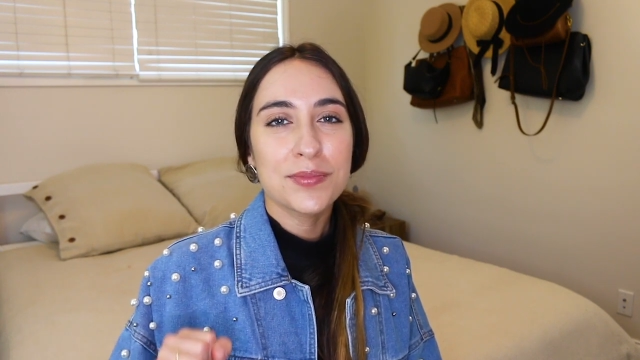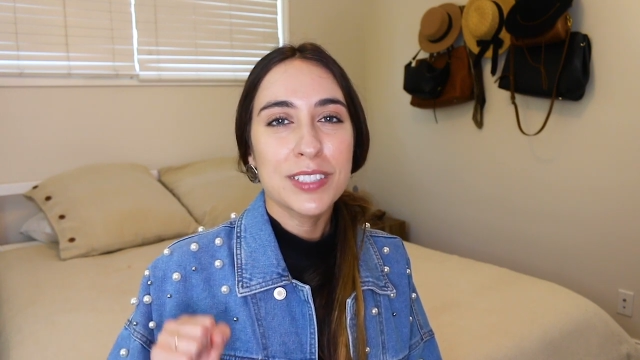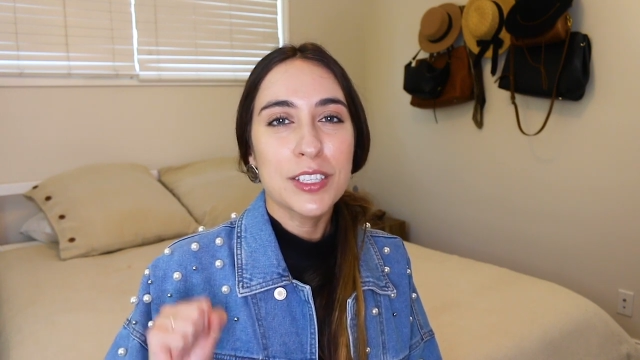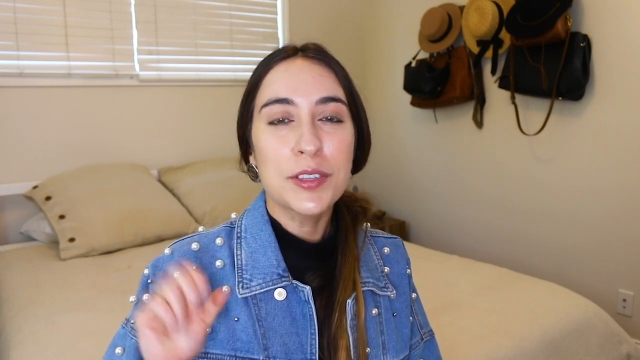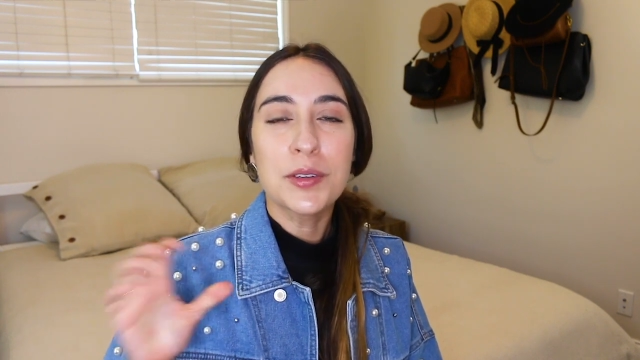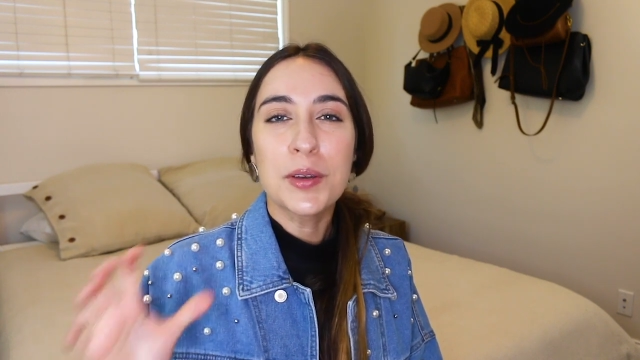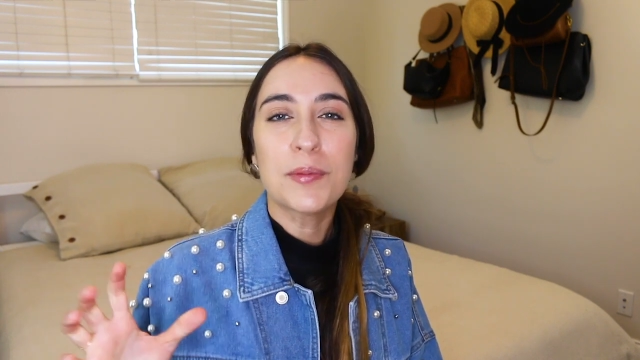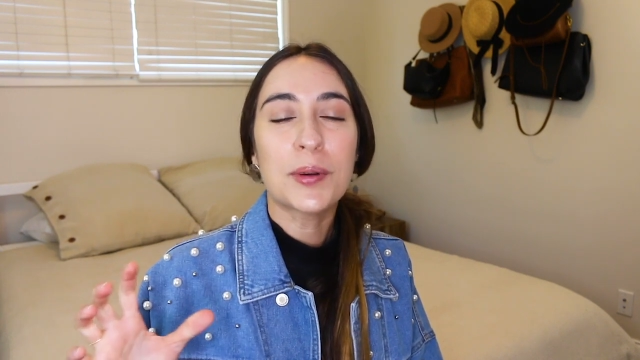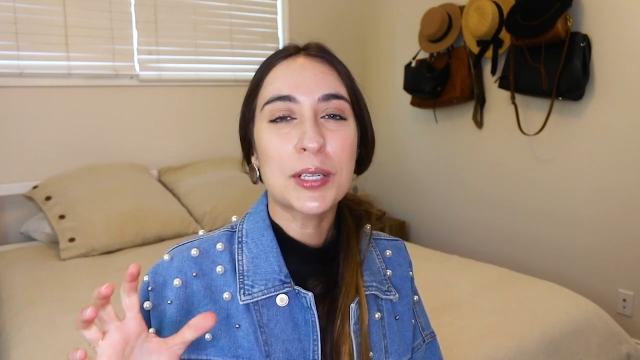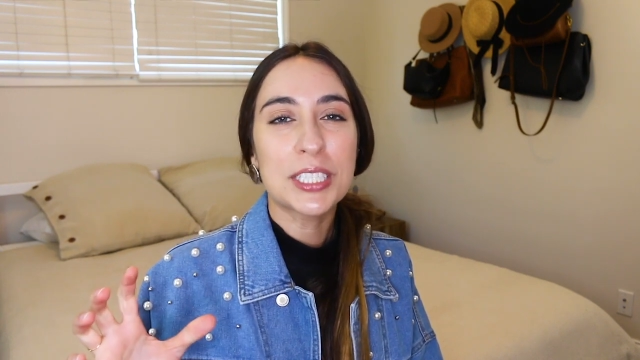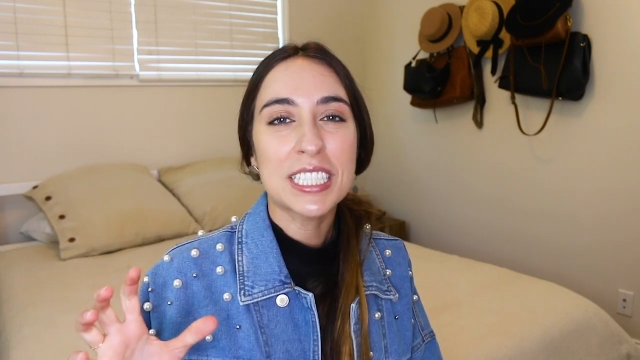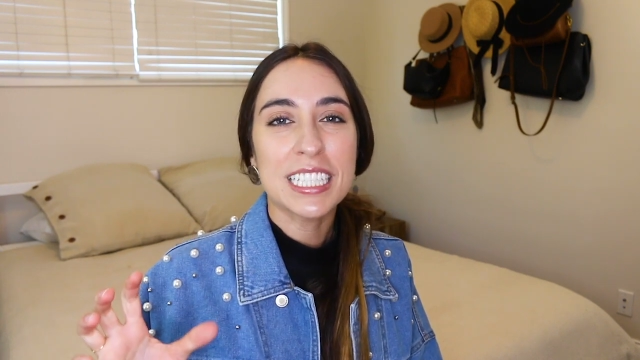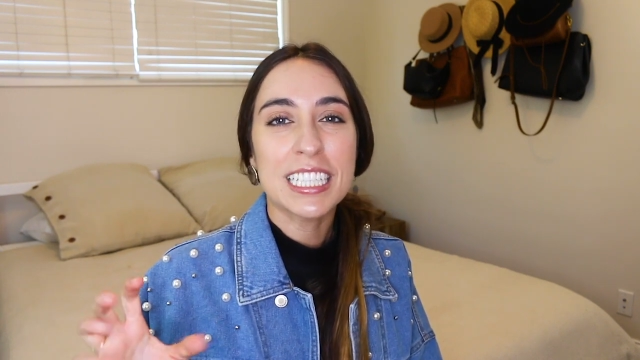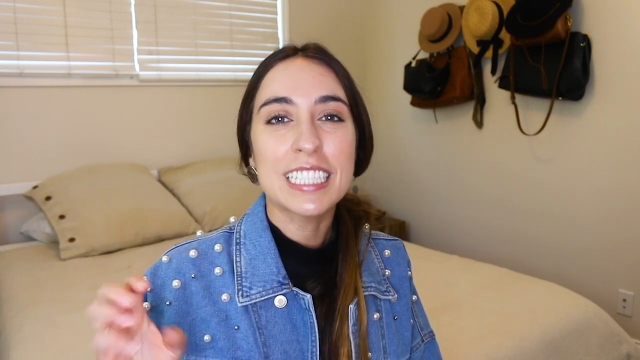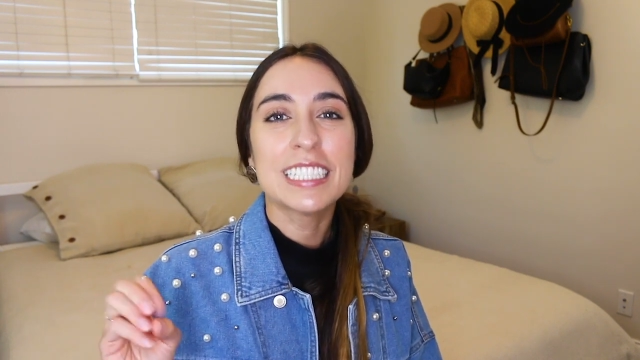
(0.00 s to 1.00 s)

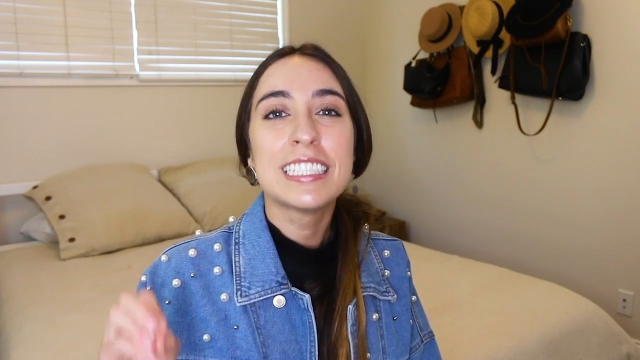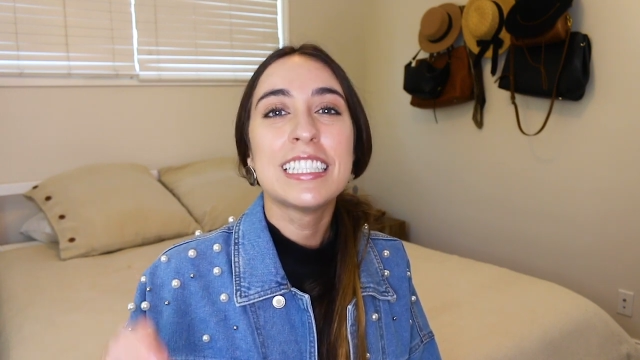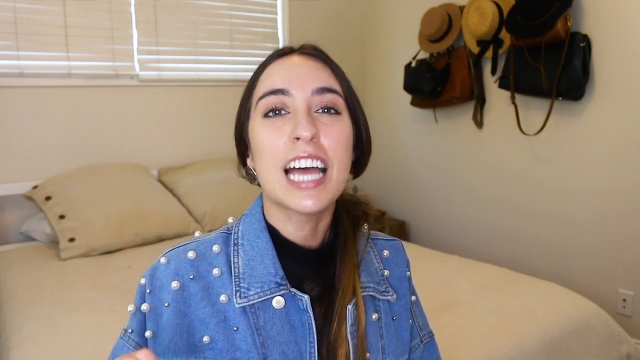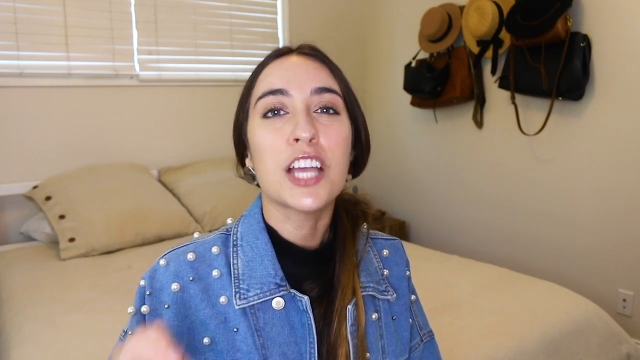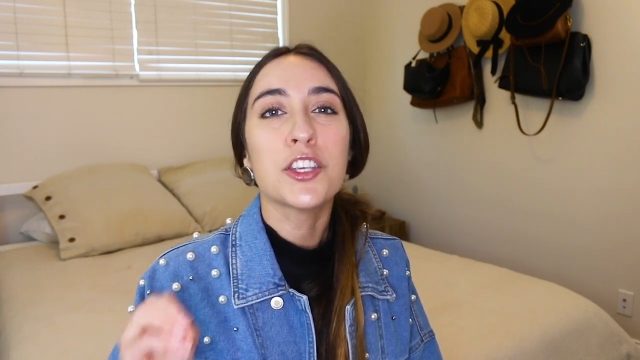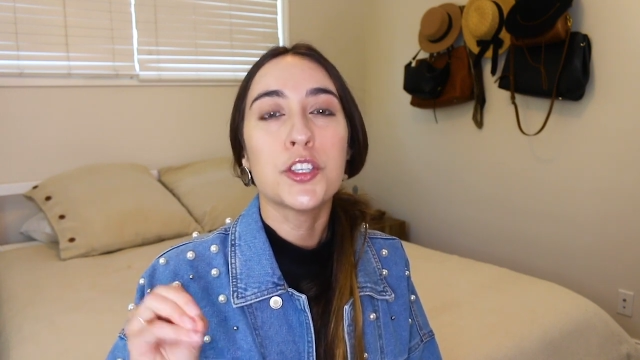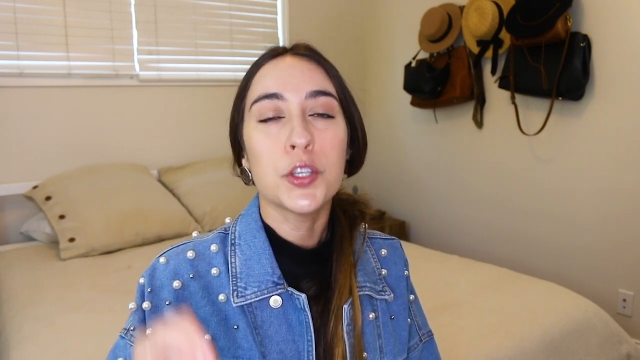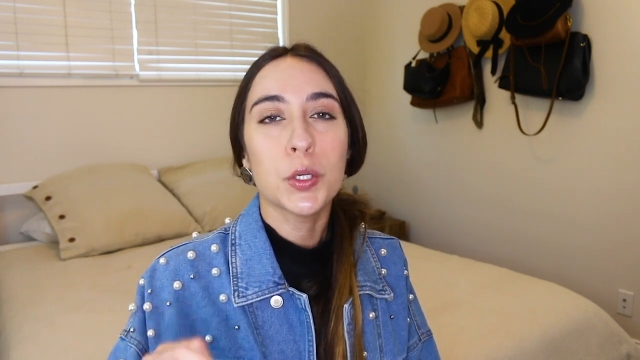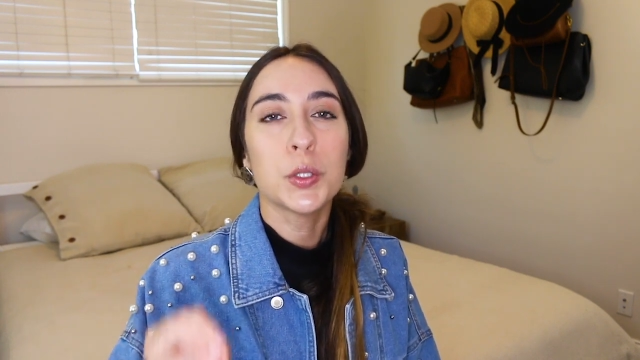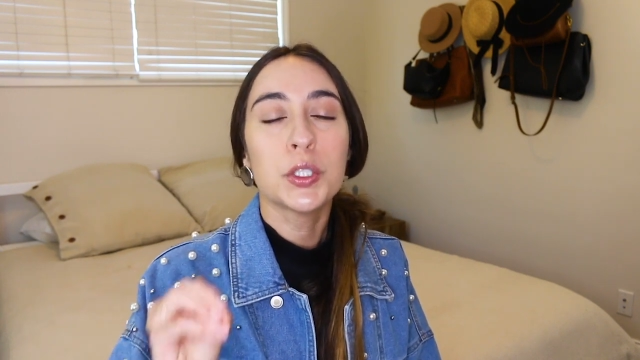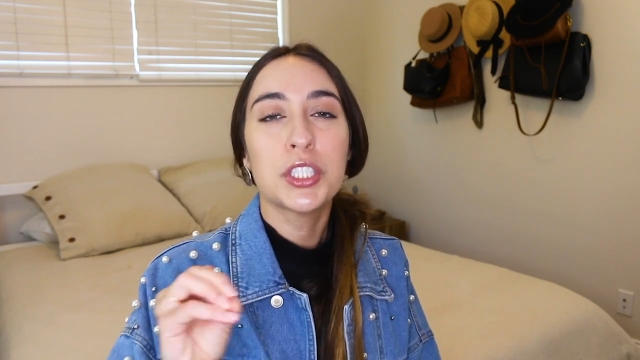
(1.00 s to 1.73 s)
universities that you